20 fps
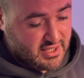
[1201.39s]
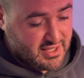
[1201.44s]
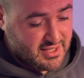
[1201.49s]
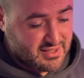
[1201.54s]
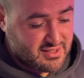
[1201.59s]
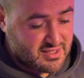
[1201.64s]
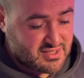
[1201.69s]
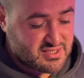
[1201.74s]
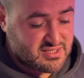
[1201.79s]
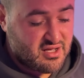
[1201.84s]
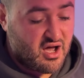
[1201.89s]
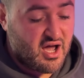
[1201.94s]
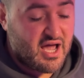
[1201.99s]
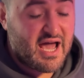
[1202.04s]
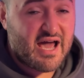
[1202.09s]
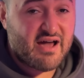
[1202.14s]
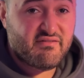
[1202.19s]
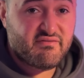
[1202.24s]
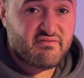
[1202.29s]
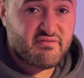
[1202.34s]
it does not
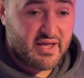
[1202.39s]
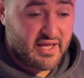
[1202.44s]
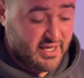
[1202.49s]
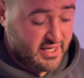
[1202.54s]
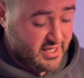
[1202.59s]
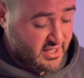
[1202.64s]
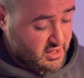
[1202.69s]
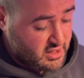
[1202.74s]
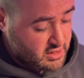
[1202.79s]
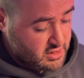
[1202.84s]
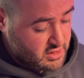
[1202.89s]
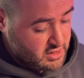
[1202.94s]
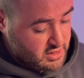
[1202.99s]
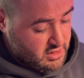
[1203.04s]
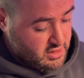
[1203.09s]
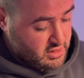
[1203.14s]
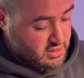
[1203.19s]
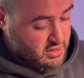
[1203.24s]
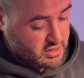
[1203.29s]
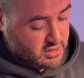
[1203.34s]
have a
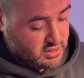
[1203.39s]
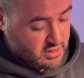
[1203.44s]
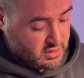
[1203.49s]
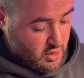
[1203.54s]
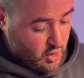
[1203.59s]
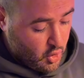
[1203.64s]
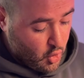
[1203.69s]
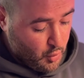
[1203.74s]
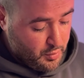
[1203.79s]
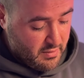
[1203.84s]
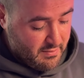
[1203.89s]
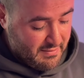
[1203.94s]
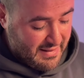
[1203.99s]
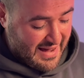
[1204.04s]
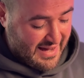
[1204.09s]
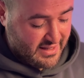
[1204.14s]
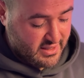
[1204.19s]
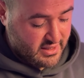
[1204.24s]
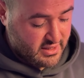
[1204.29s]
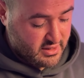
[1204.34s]
open back.